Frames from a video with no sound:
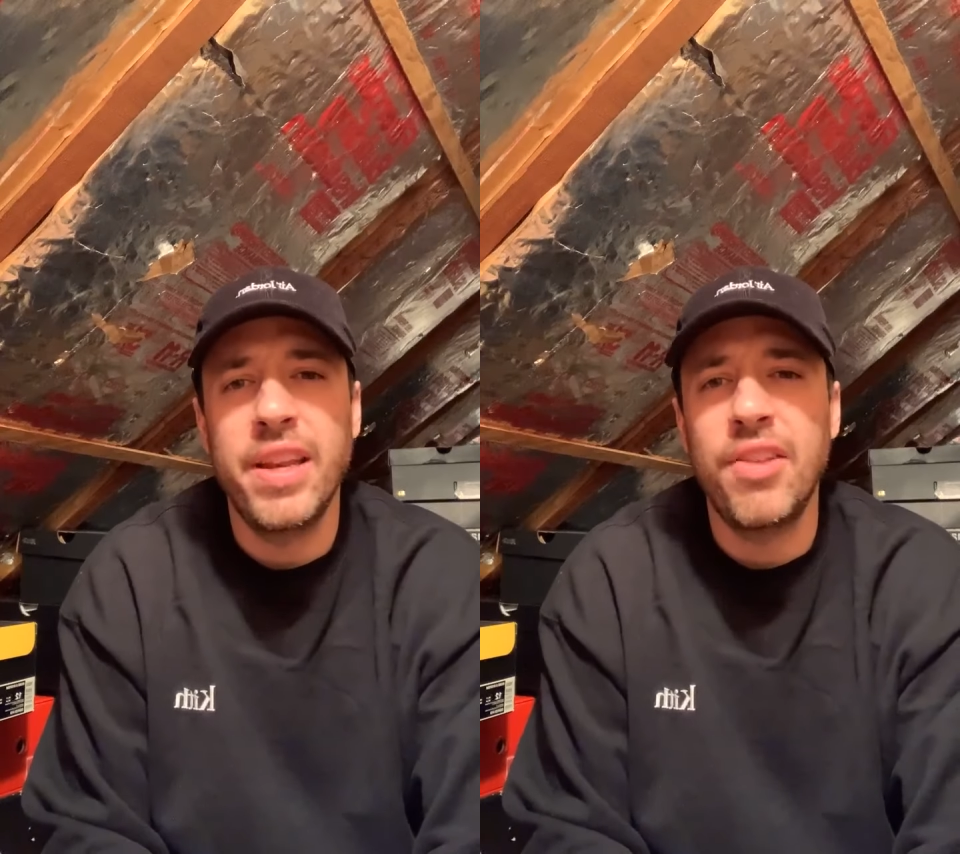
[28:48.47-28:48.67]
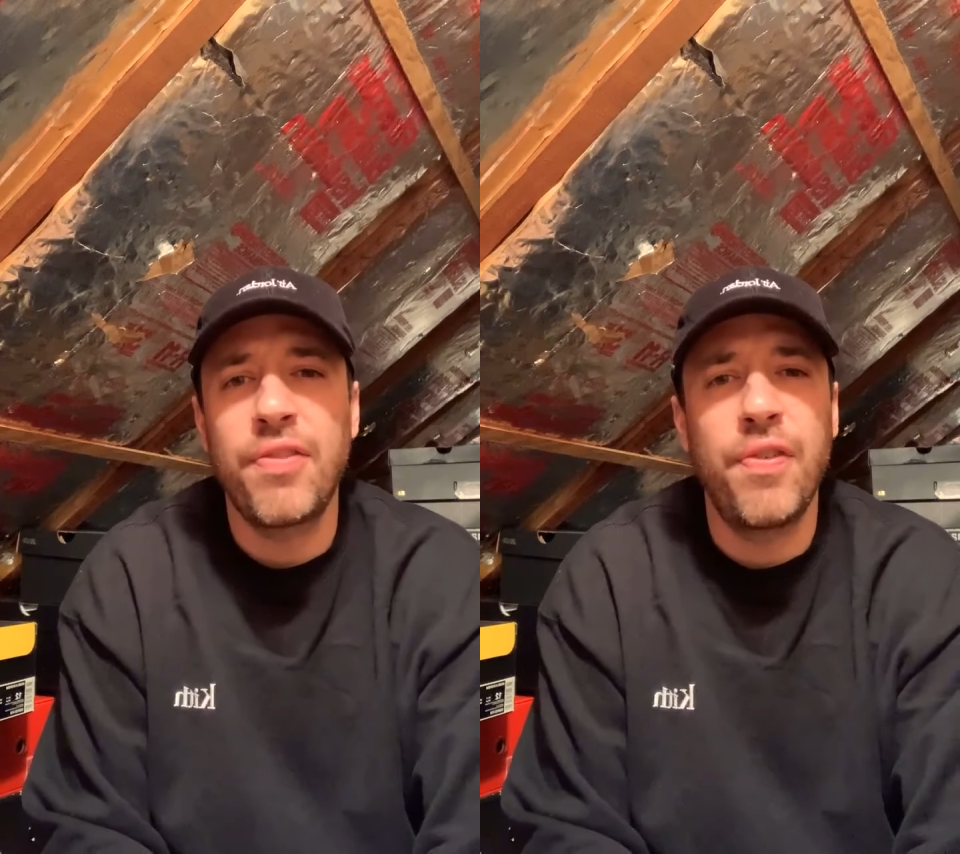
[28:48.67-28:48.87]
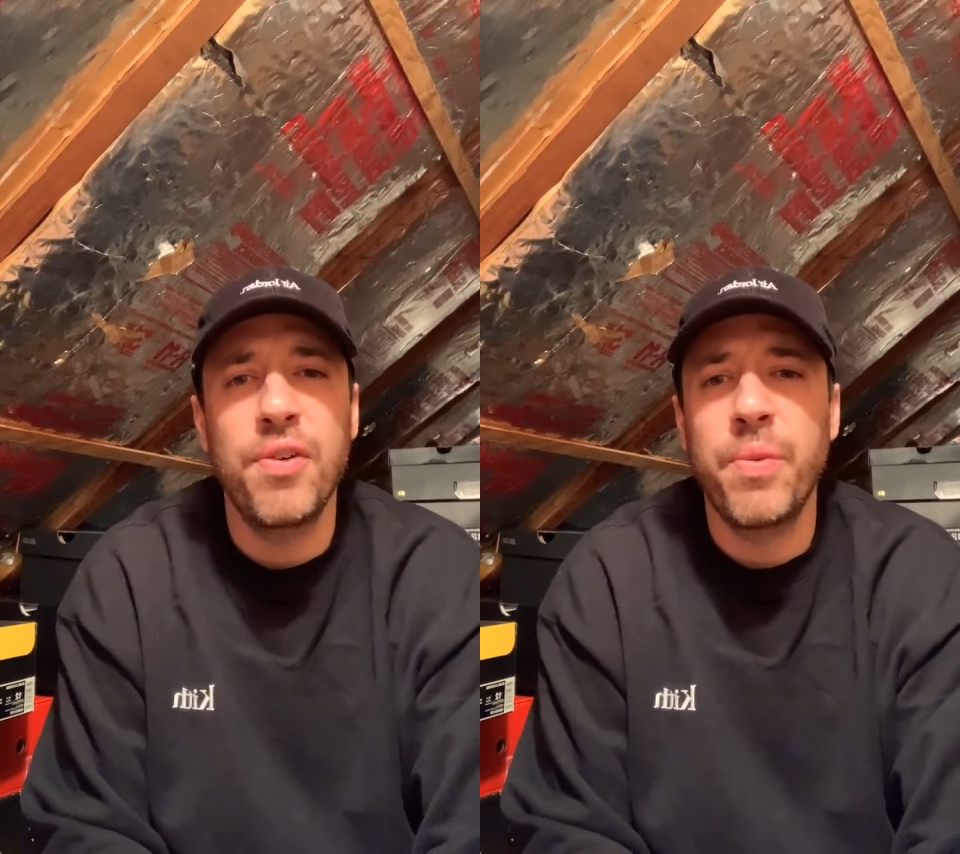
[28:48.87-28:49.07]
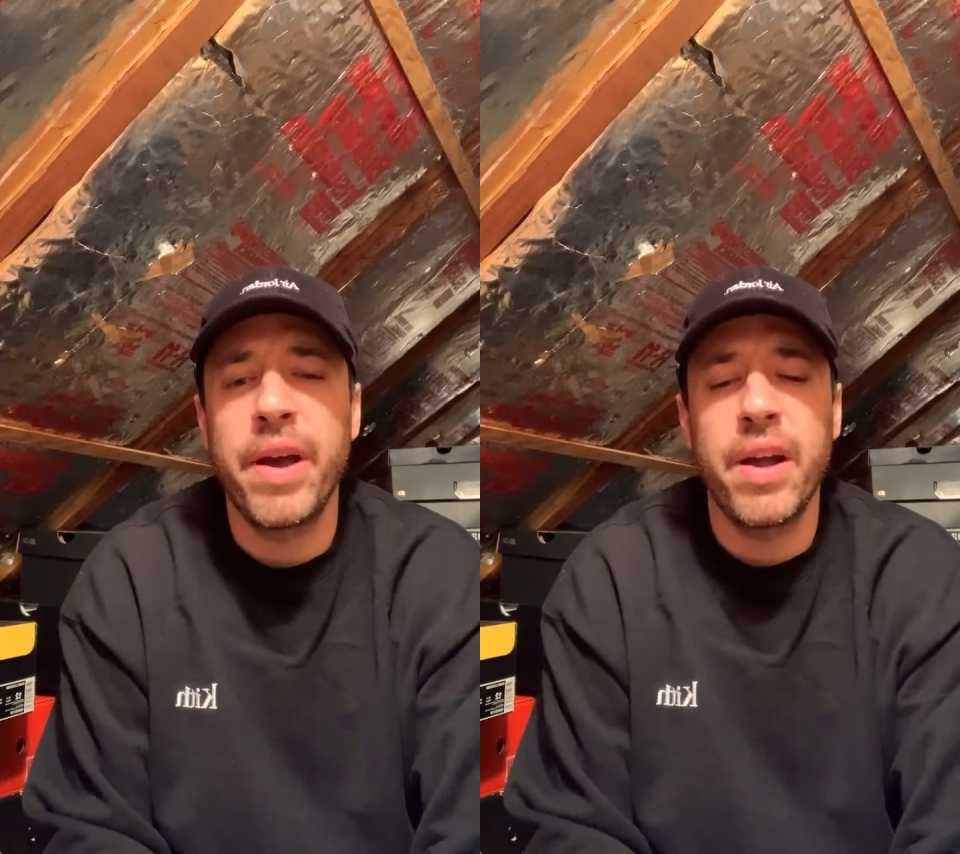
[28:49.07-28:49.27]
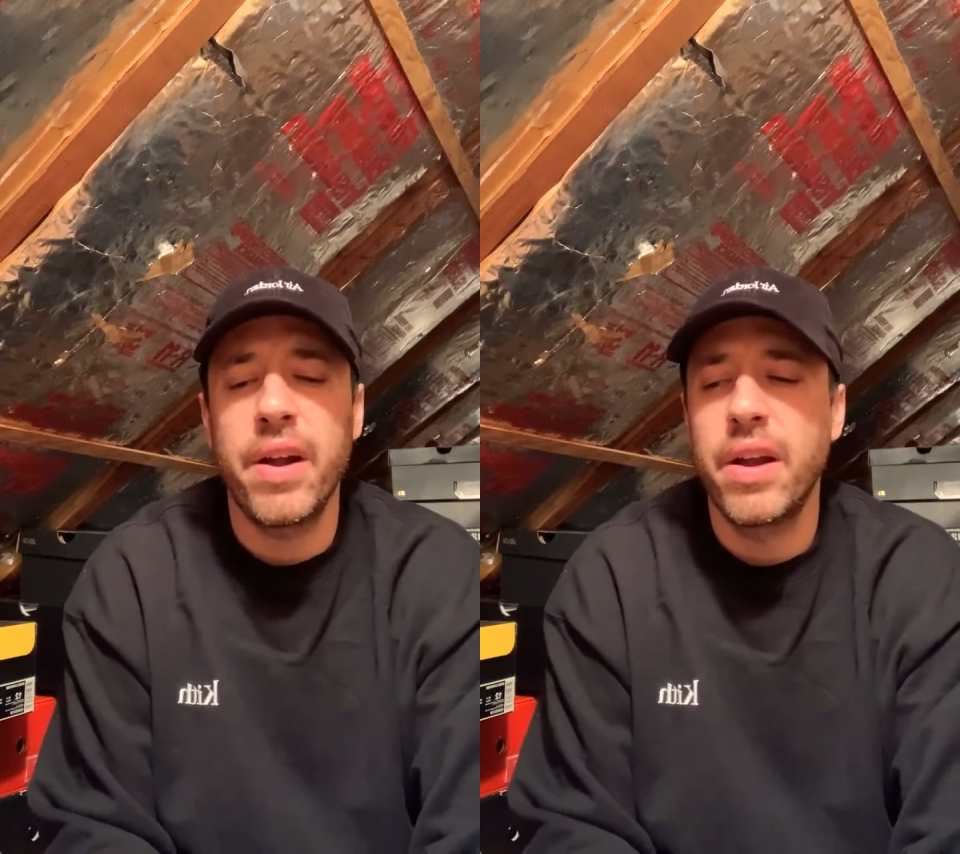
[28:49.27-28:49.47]
and his
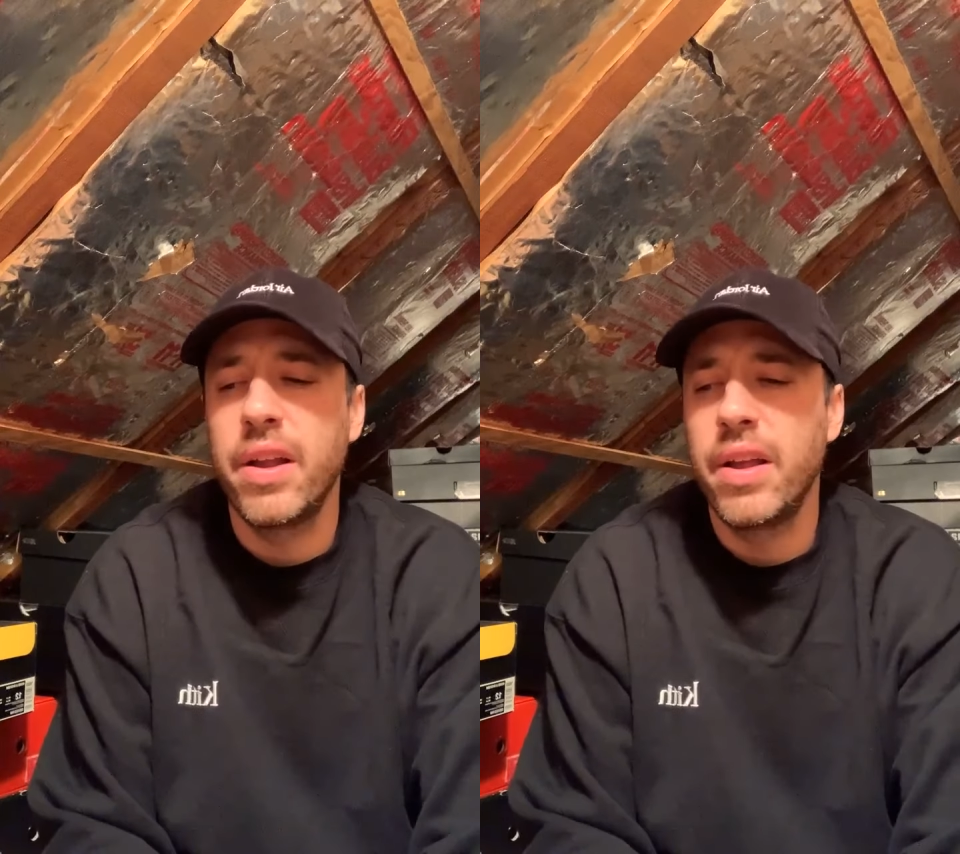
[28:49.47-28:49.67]
footwear